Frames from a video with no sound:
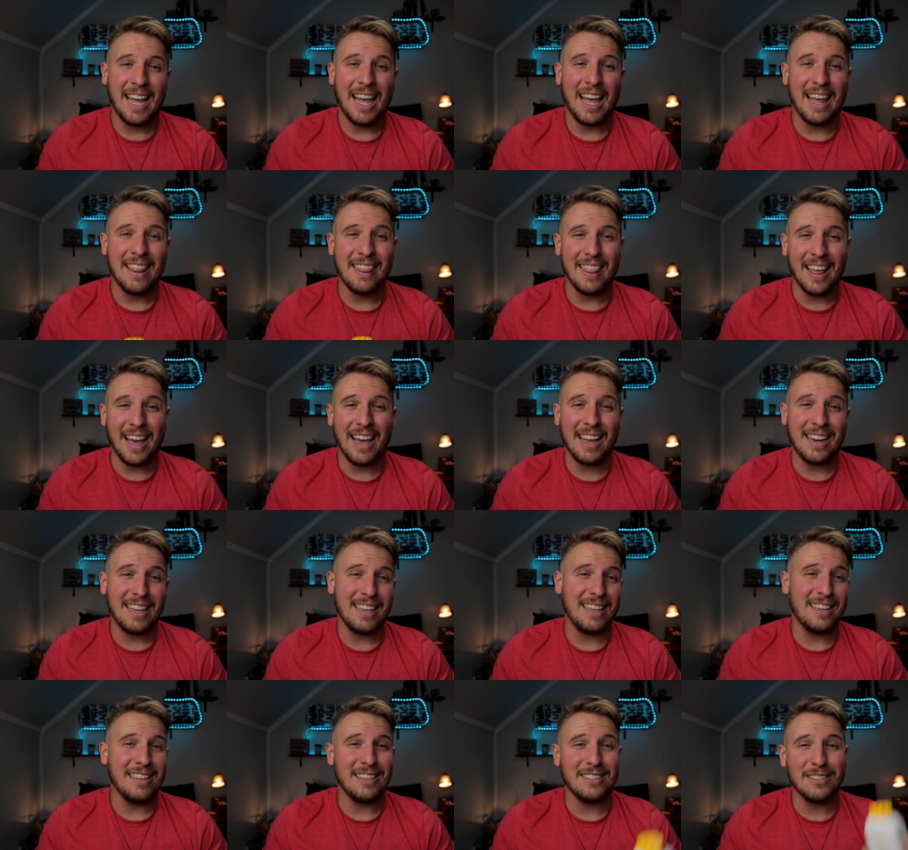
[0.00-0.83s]
and that
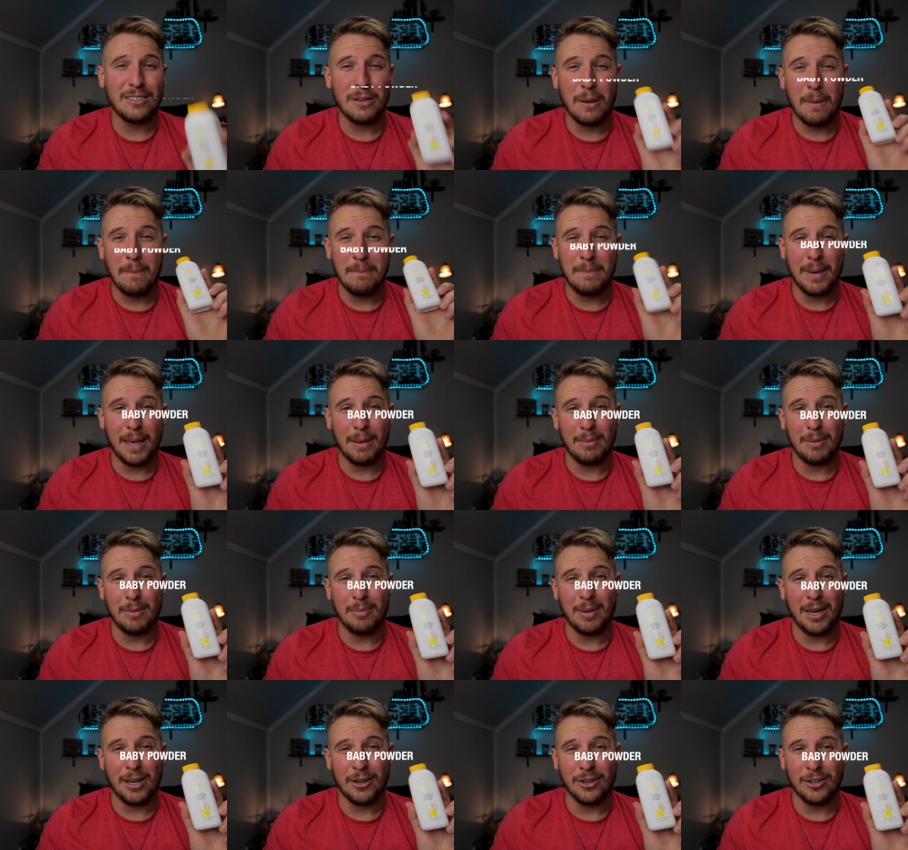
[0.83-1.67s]
is
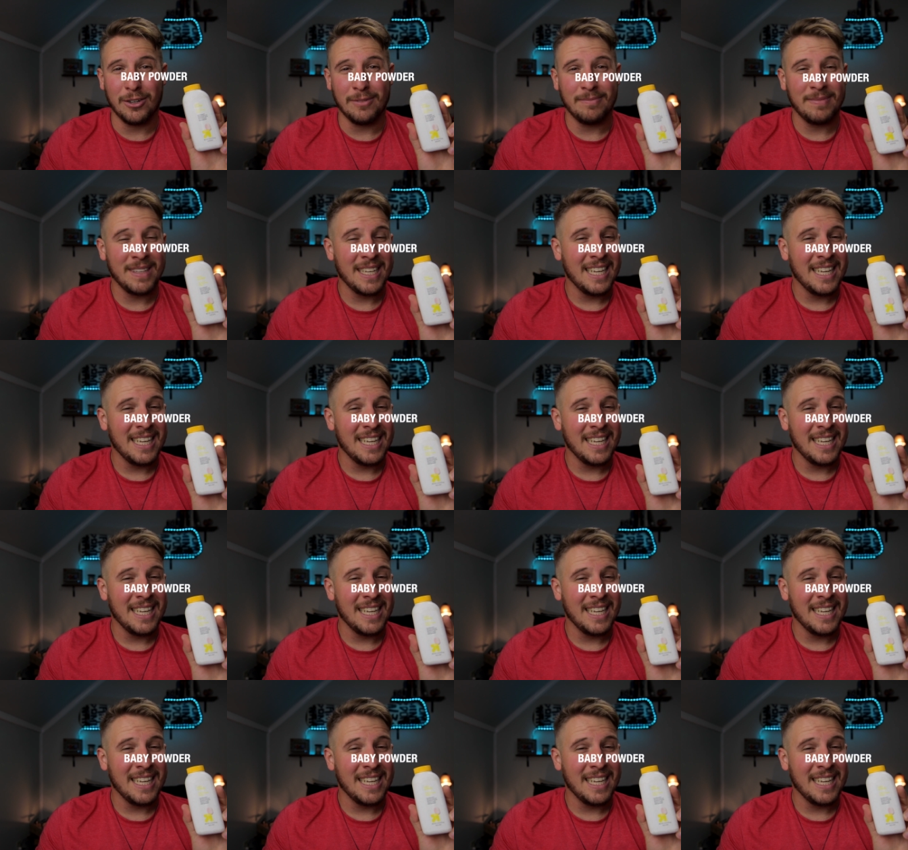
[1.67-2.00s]
baby powder.